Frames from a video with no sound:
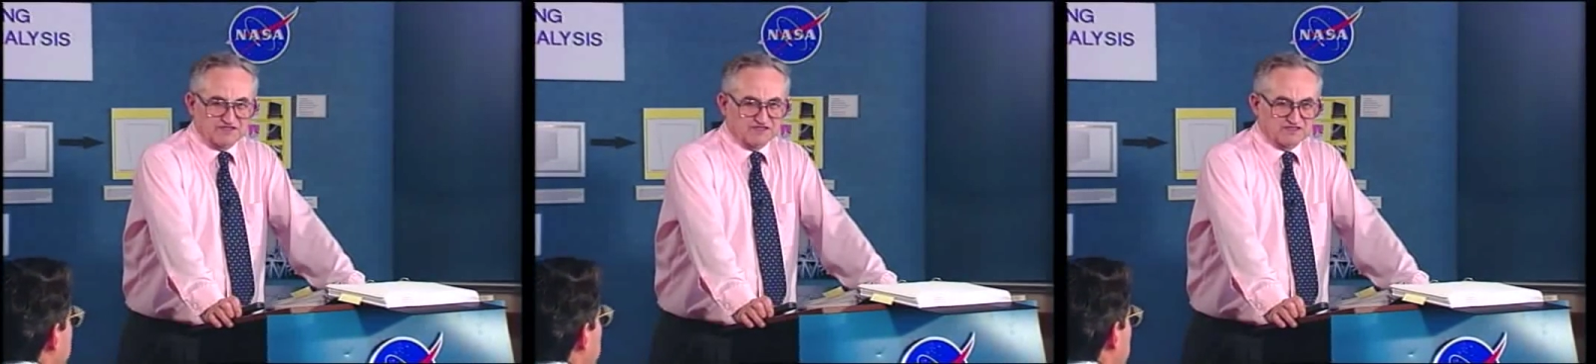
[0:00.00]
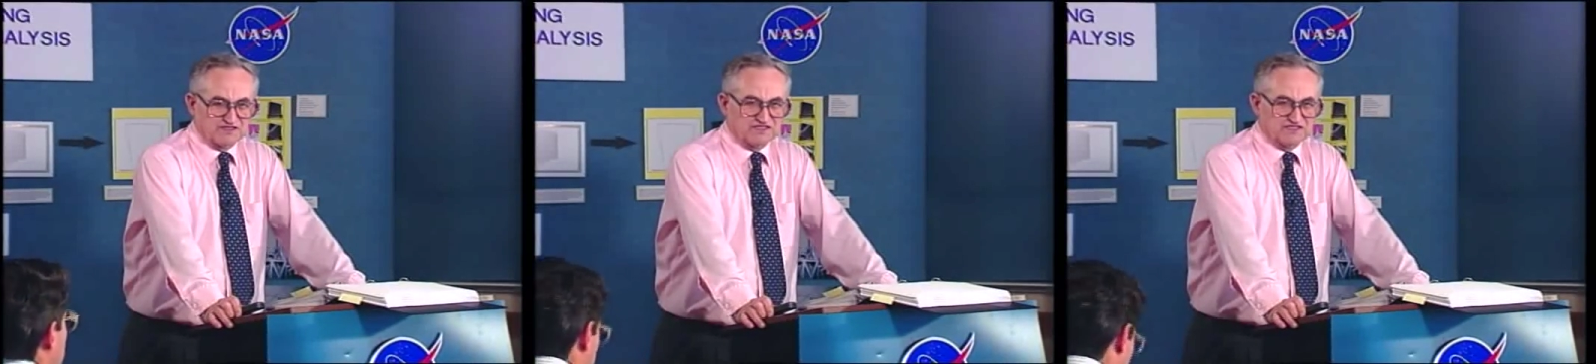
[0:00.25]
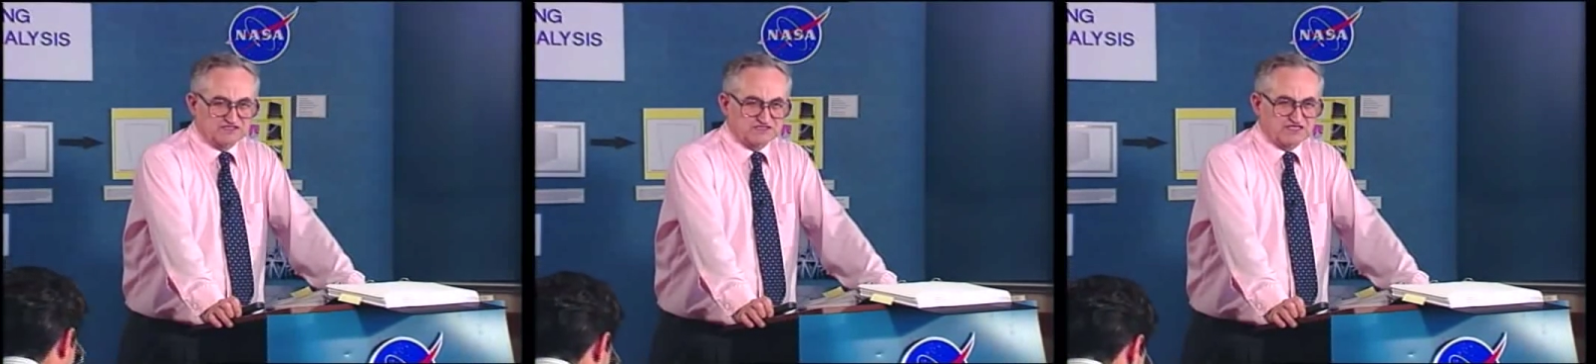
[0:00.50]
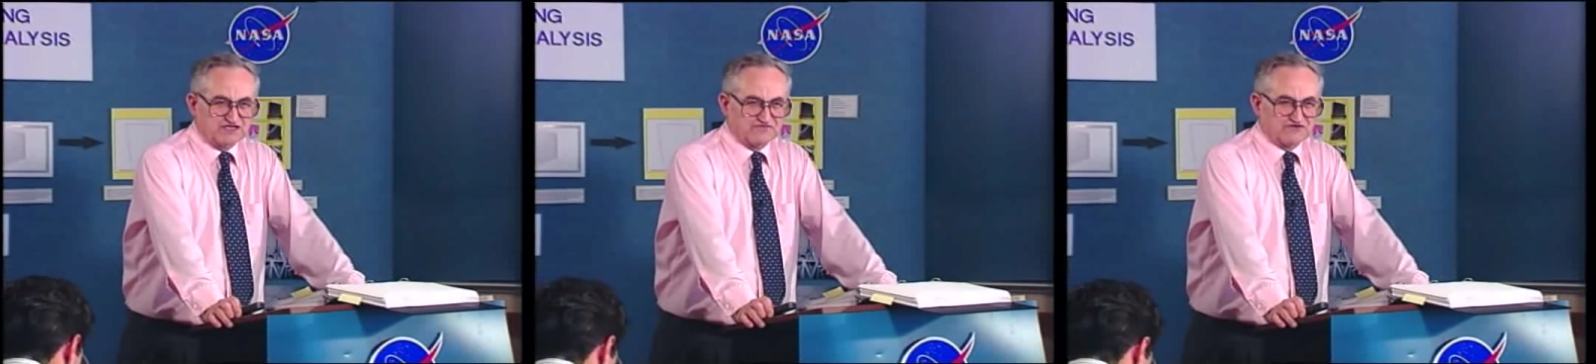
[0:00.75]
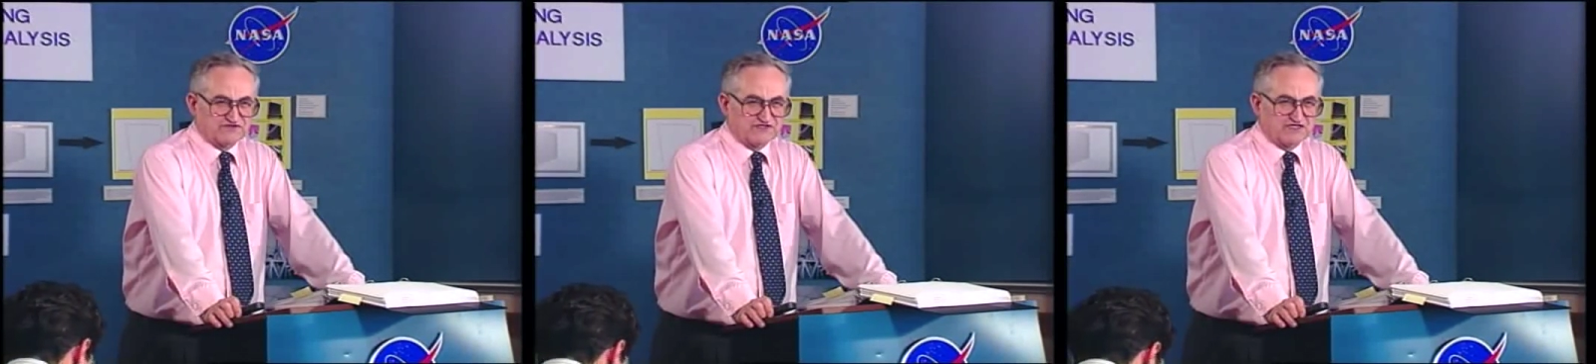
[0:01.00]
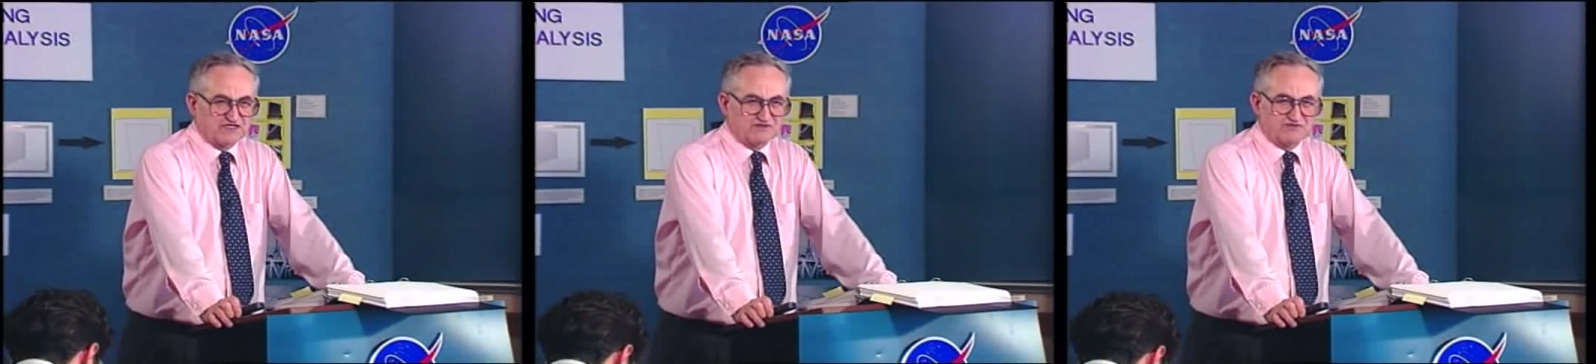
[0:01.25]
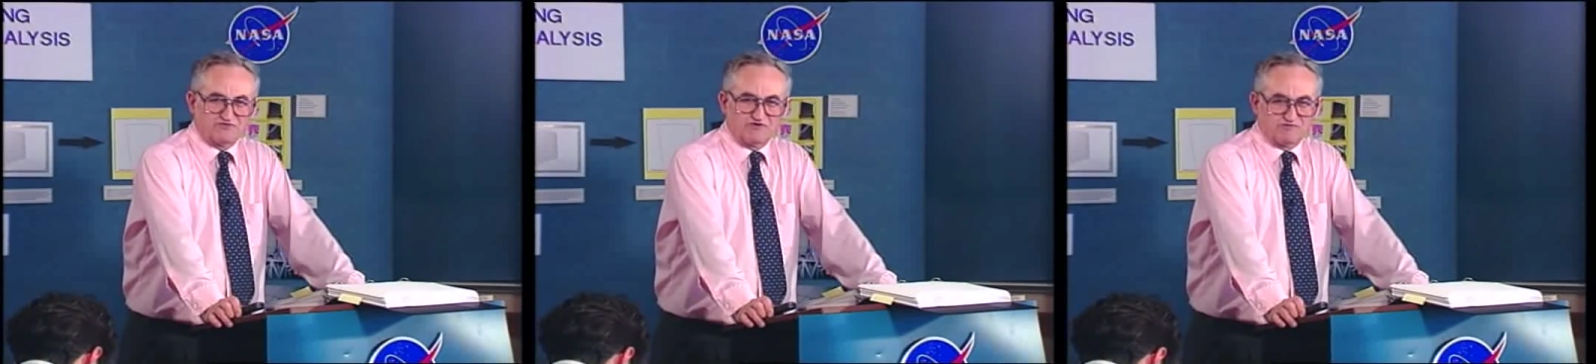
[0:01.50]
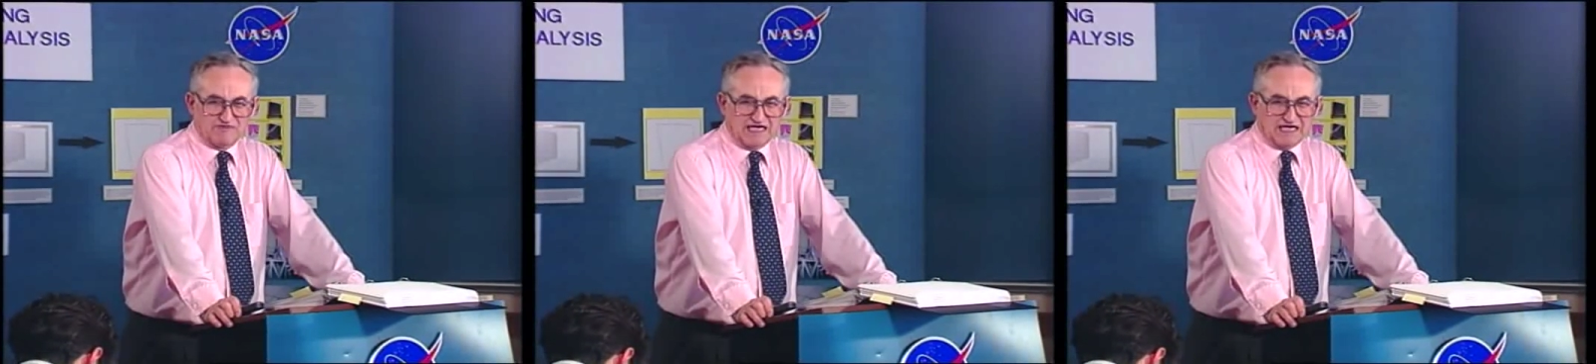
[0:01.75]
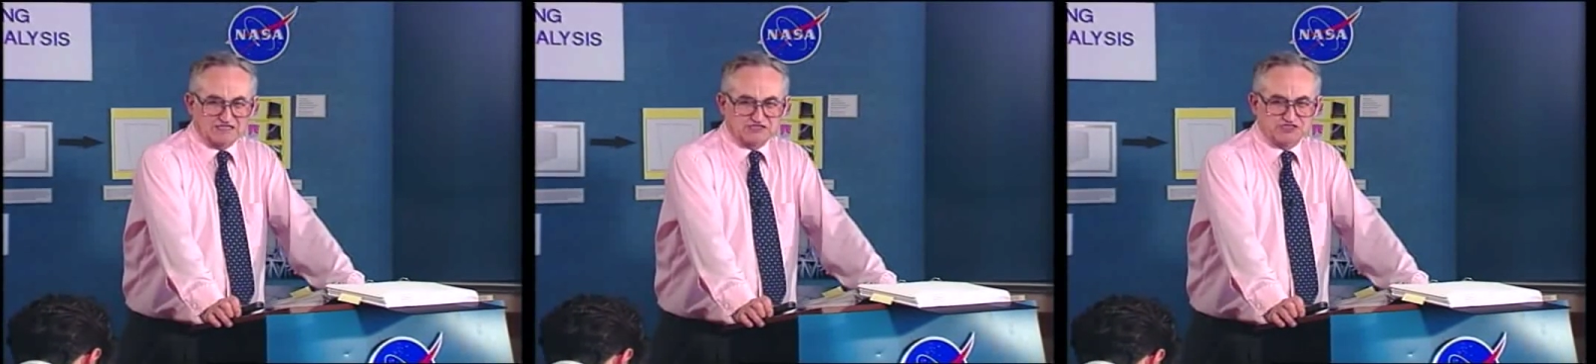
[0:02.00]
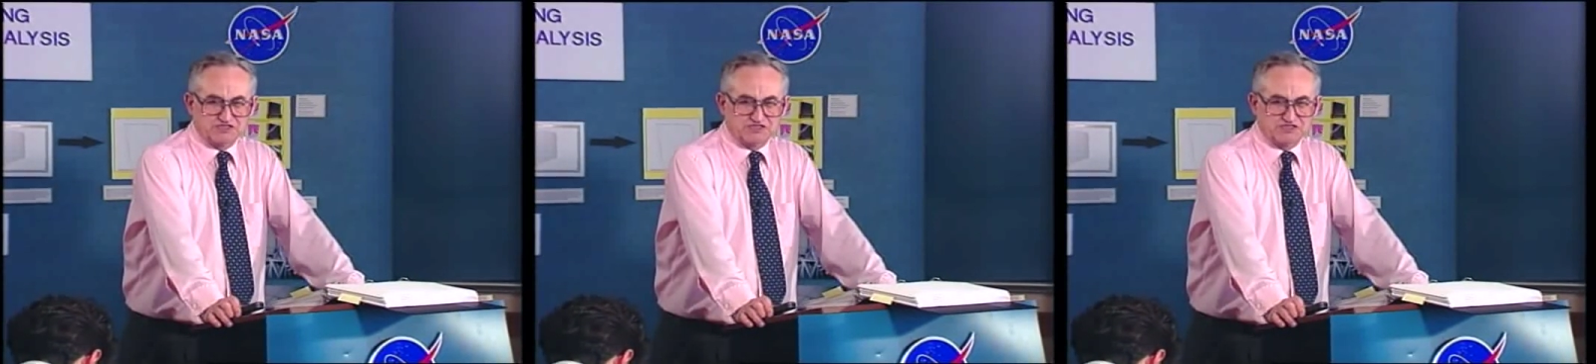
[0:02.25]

at least everything will match.